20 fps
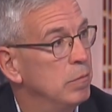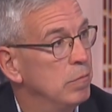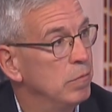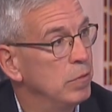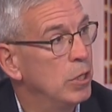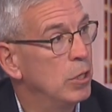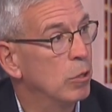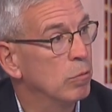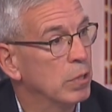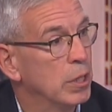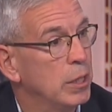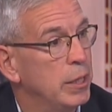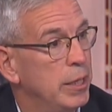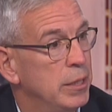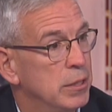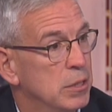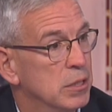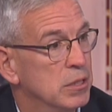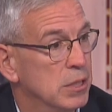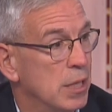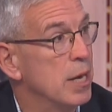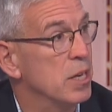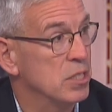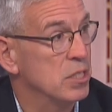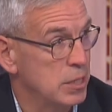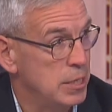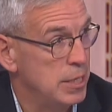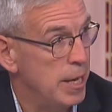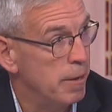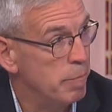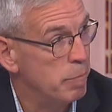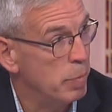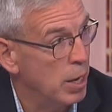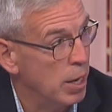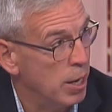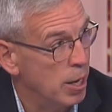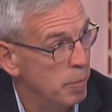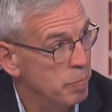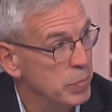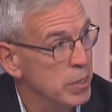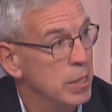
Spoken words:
really to kind of step up